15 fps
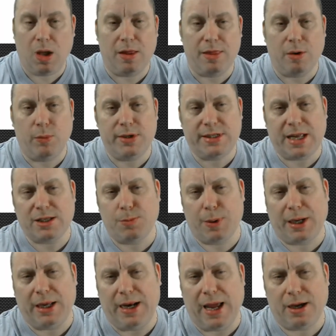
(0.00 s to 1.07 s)
and then we set up
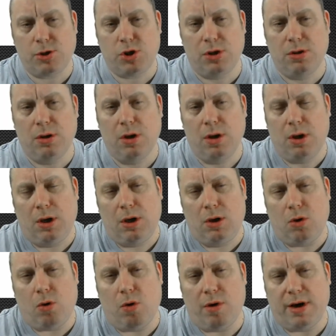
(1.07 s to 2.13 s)
a connection
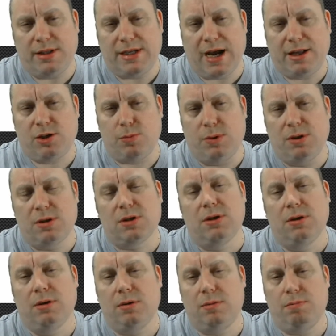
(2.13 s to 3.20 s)
or an attachment
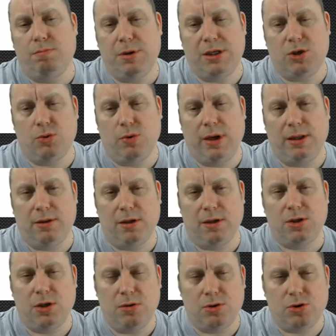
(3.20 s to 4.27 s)
between the
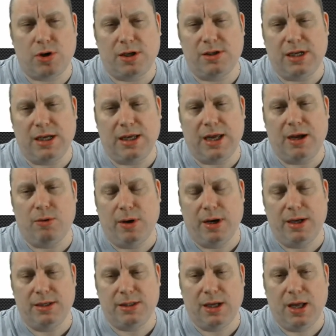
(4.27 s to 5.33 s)
two transit
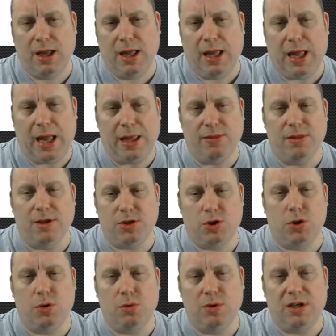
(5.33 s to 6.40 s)
gateways in the
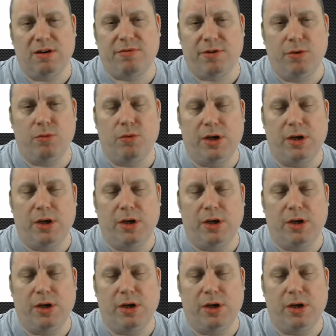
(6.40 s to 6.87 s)
two different